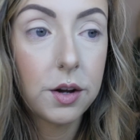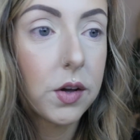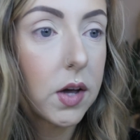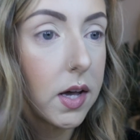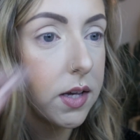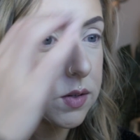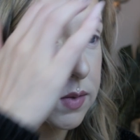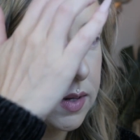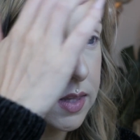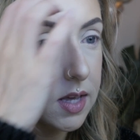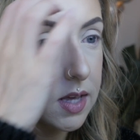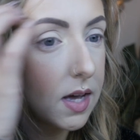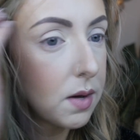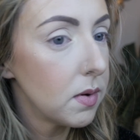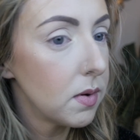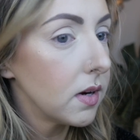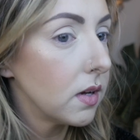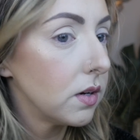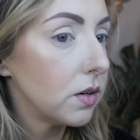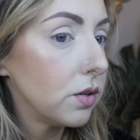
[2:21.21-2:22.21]
you guys, so I think I
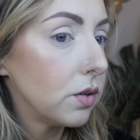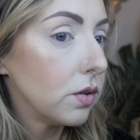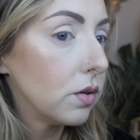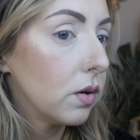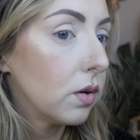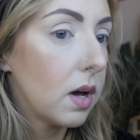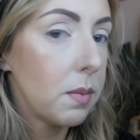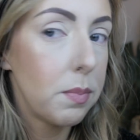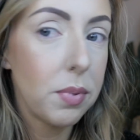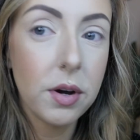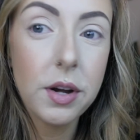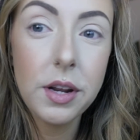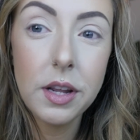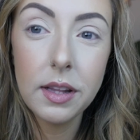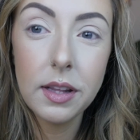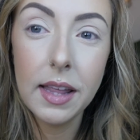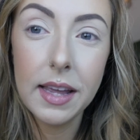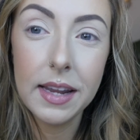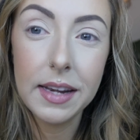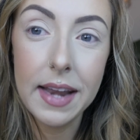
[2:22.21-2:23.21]
wanna do a
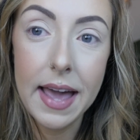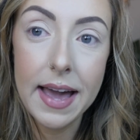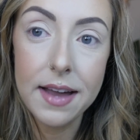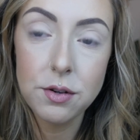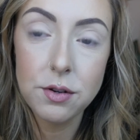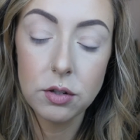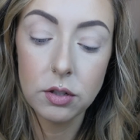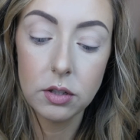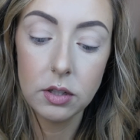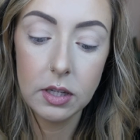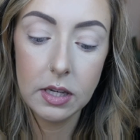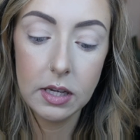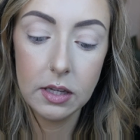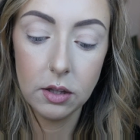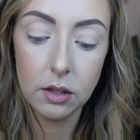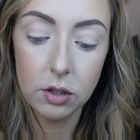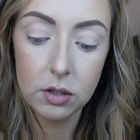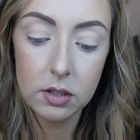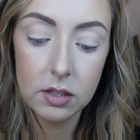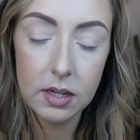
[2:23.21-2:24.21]
pretty like natural
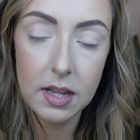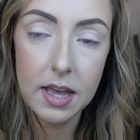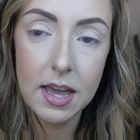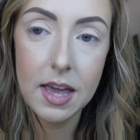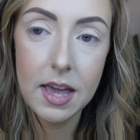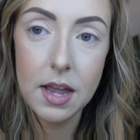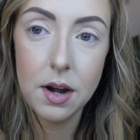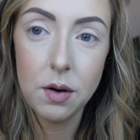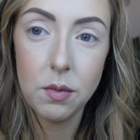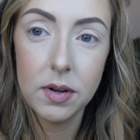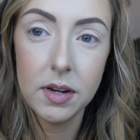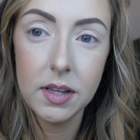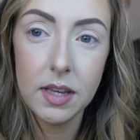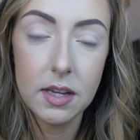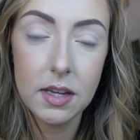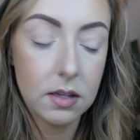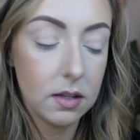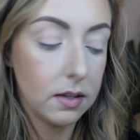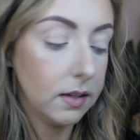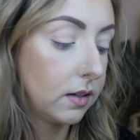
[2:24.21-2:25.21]
looking look today. I don't wanna
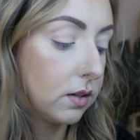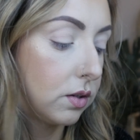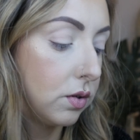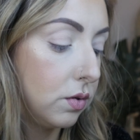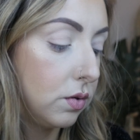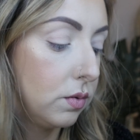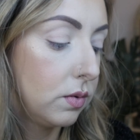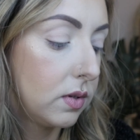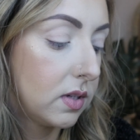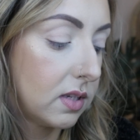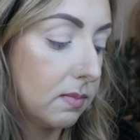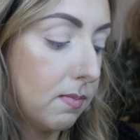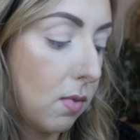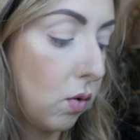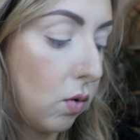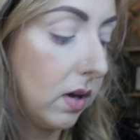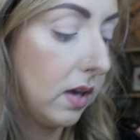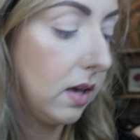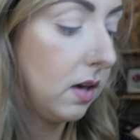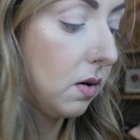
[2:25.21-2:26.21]
get like too
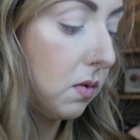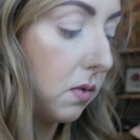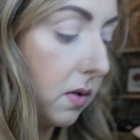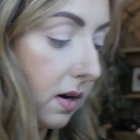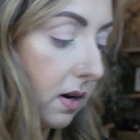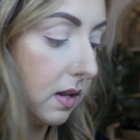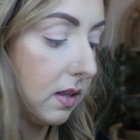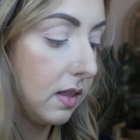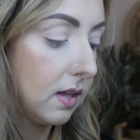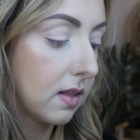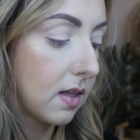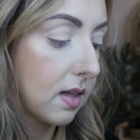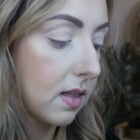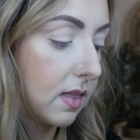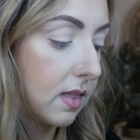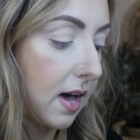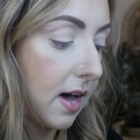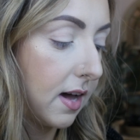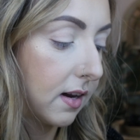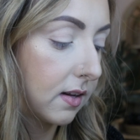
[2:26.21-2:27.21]
smoky or anything like
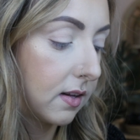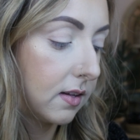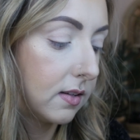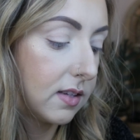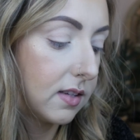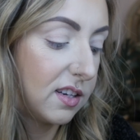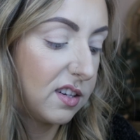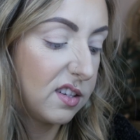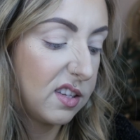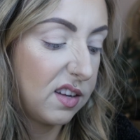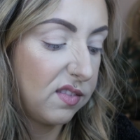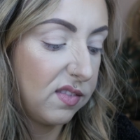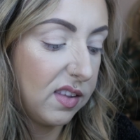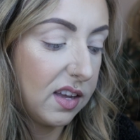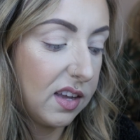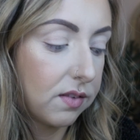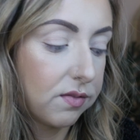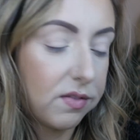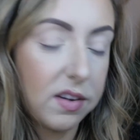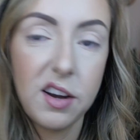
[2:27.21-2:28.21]
that because I just have
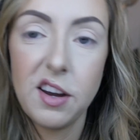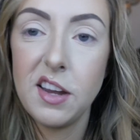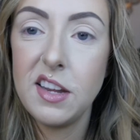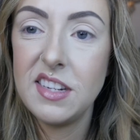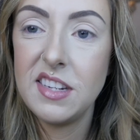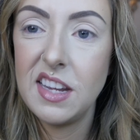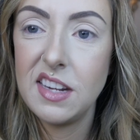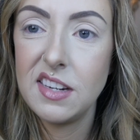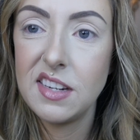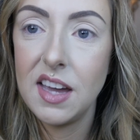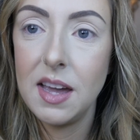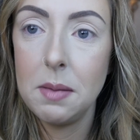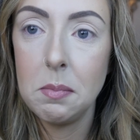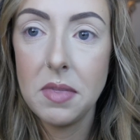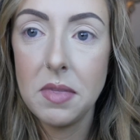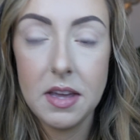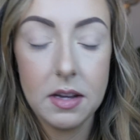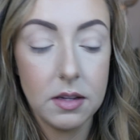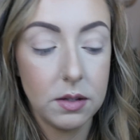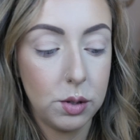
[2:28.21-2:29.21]
like very daytime
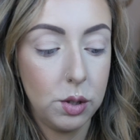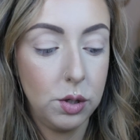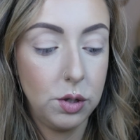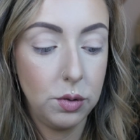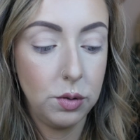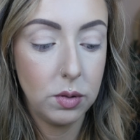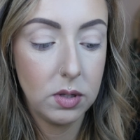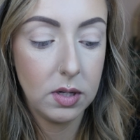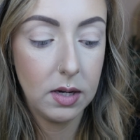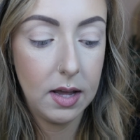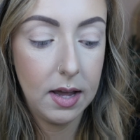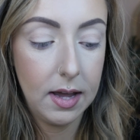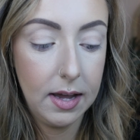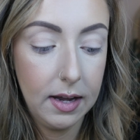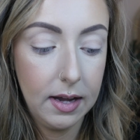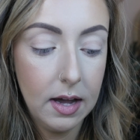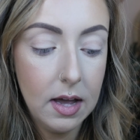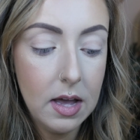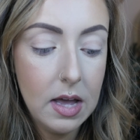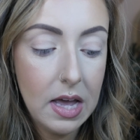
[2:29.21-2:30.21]
things to do
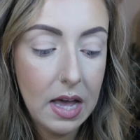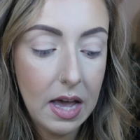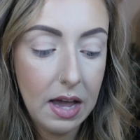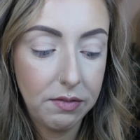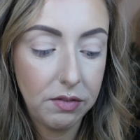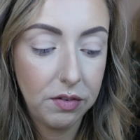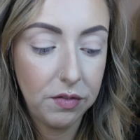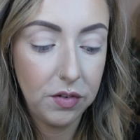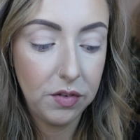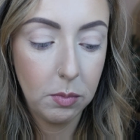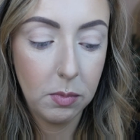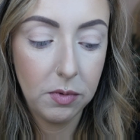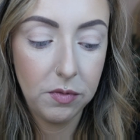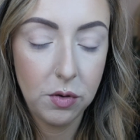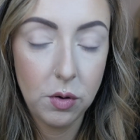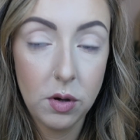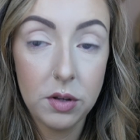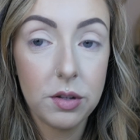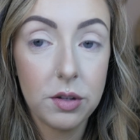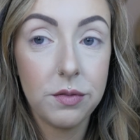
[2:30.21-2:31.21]
today. I have to film a
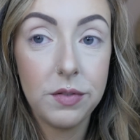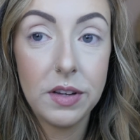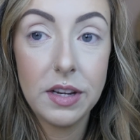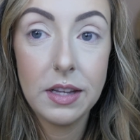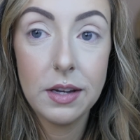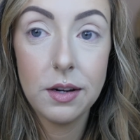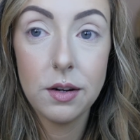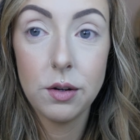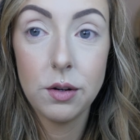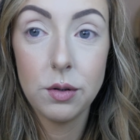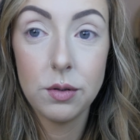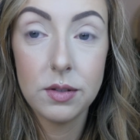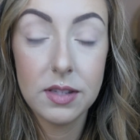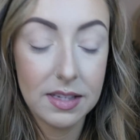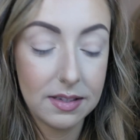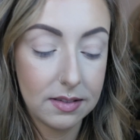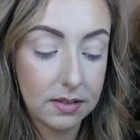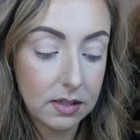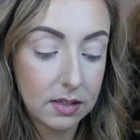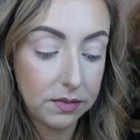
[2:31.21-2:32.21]
few other videos
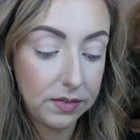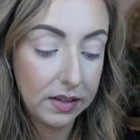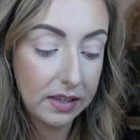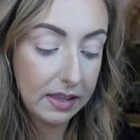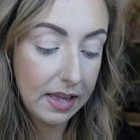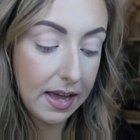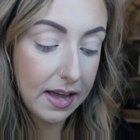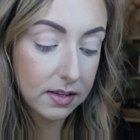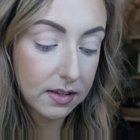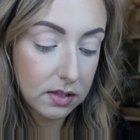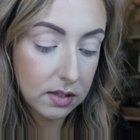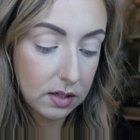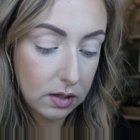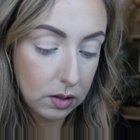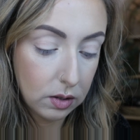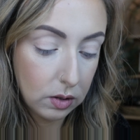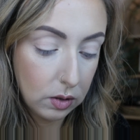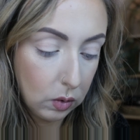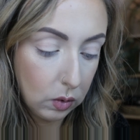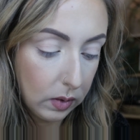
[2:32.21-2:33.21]
and stuff like that.
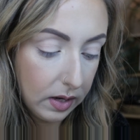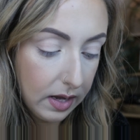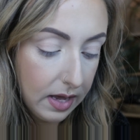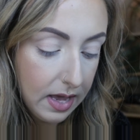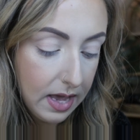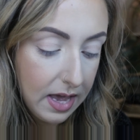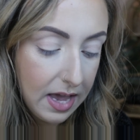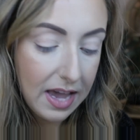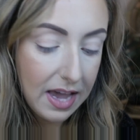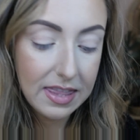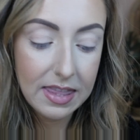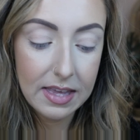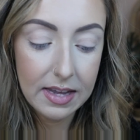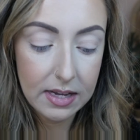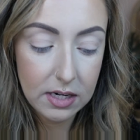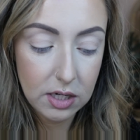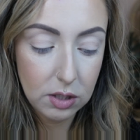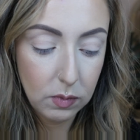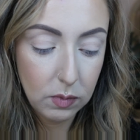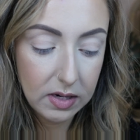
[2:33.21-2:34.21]
So I think
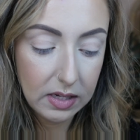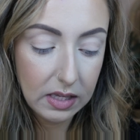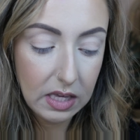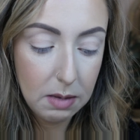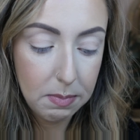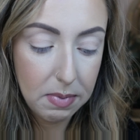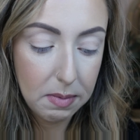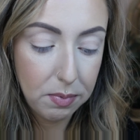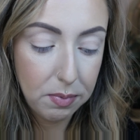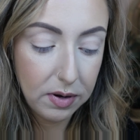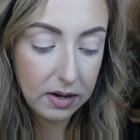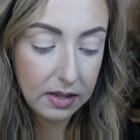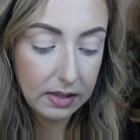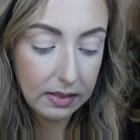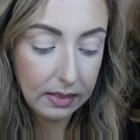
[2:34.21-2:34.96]
I just wanna keep it pretty